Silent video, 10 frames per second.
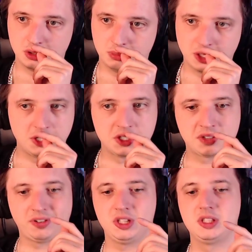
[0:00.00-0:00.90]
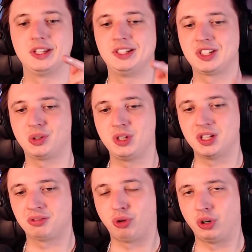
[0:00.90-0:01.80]
But then it's funny that this only
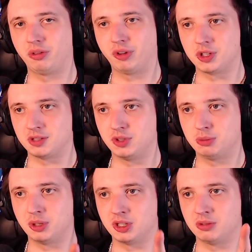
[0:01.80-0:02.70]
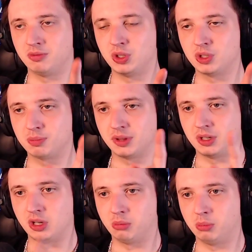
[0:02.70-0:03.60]
has 400,000 views, but the
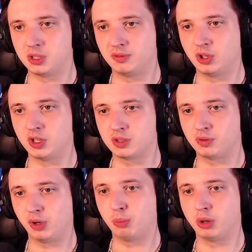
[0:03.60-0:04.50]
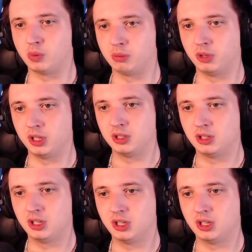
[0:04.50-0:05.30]
normal music video has 3.1 million.